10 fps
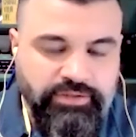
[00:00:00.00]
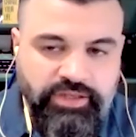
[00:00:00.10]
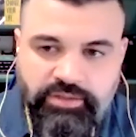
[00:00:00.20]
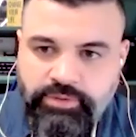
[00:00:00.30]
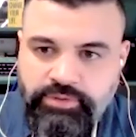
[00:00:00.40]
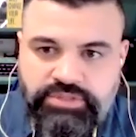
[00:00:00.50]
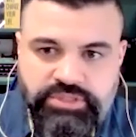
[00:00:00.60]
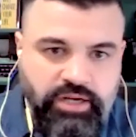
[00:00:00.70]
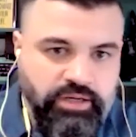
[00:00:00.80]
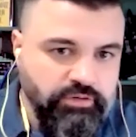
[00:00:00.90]
think about
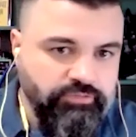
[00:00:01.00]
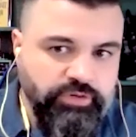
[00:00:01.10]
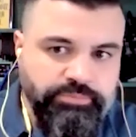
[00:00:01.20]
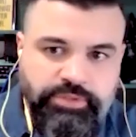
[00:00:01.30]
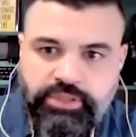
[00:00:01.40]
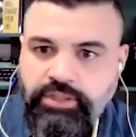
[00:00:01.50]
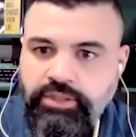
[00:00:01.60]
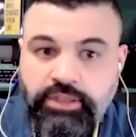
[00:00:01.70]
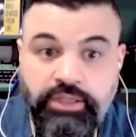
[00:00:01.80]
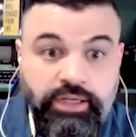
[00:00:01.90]
soccer, football,